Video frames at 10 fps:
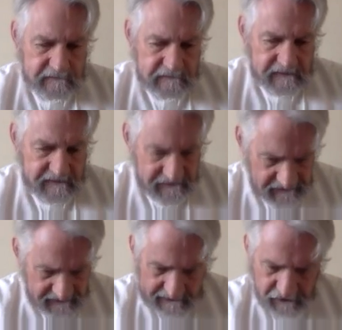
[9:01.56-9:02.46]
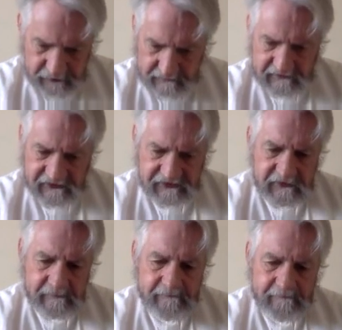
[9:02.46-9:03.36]
And he stands with us.
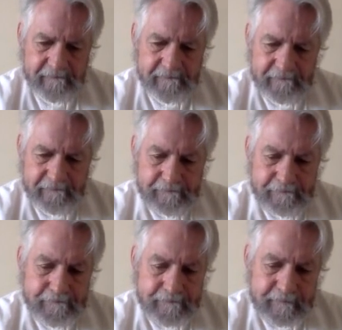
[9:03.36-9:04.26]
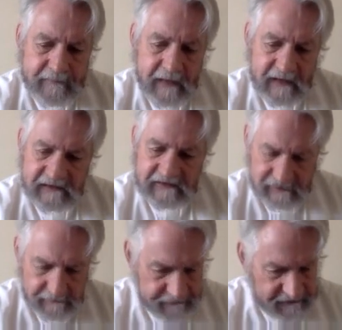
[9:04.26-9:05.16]
And he
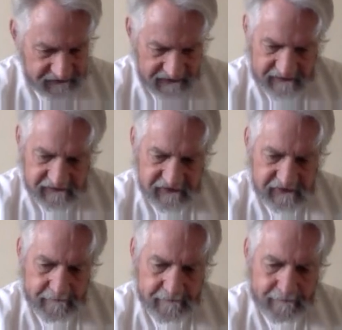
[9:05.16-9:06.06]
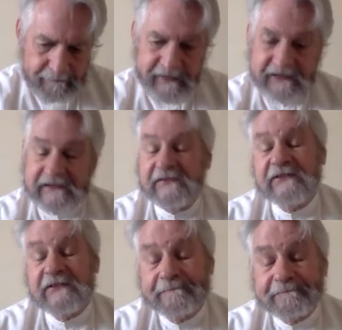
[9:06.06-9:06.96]
simply says,
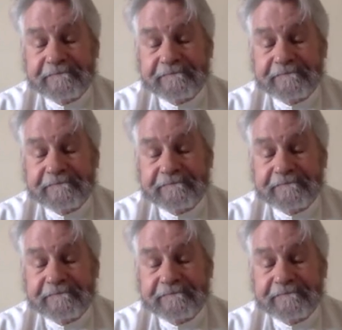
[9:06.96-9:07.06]
peace.